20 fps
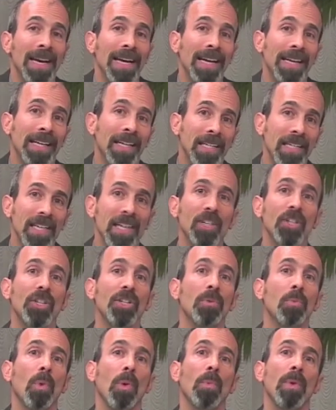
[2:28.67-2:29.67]
In
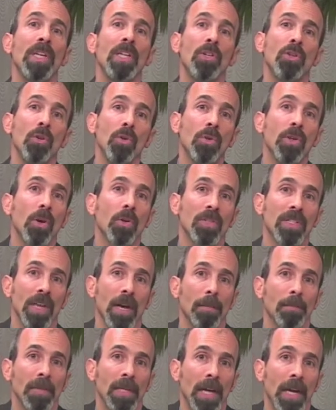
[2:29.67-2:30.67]
addition, when we do those
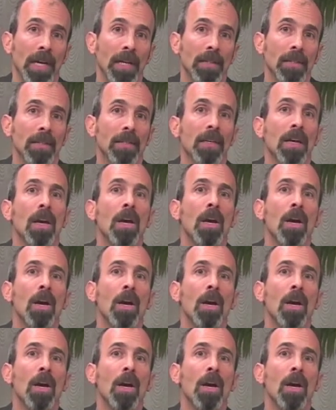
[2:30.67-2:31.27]
updates,